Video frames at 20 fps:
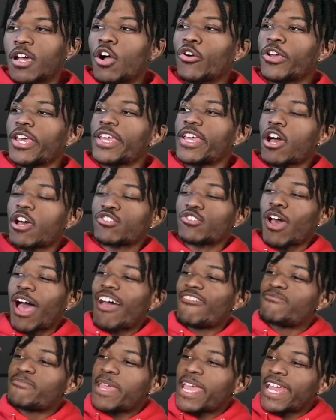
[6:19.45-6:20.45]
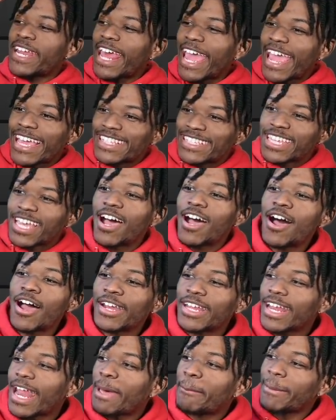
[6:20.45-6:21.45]
Okay, y'all, so I've made a
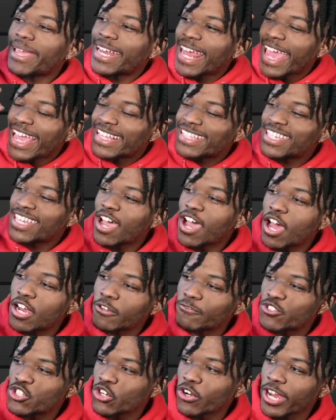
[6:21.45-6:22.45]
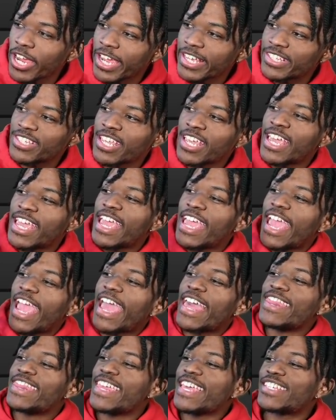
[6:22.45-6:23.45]
ton, and I mean a ton of trades.
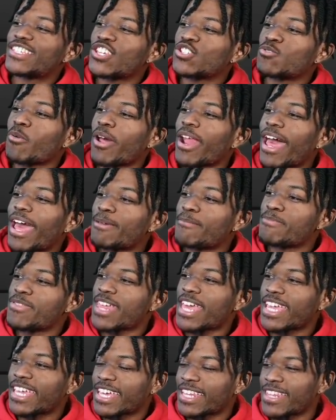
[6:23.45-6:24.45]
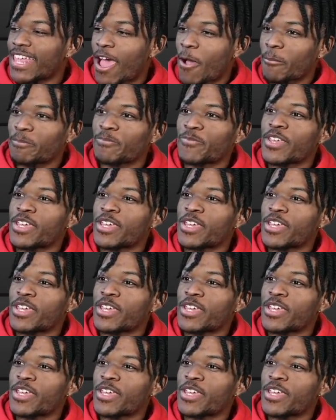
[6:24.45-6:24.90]
And this is what I am thinking now.